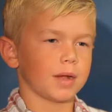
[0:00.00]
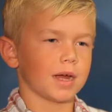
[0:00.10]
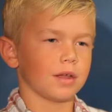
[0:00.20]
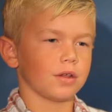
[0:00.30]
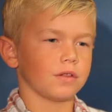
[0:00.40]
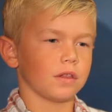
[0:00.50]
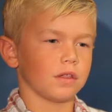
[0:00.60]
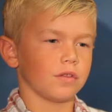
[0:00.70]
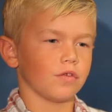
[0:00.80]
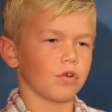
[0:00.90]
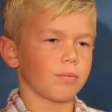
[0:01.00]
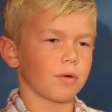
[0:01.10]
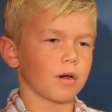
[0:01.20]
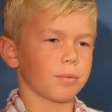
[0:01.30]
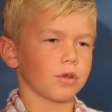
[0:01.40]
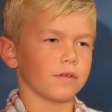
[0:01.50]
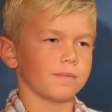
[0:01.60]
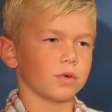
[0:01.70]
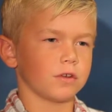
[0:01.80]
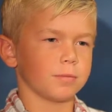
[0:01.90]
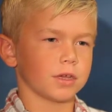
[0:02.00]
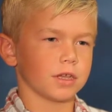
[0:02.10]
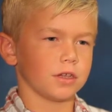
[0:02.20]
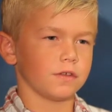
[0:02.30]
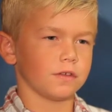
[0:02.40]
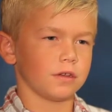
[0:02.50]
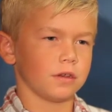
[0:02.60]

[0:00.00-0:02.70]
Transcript: patterns and zero property of multiplication.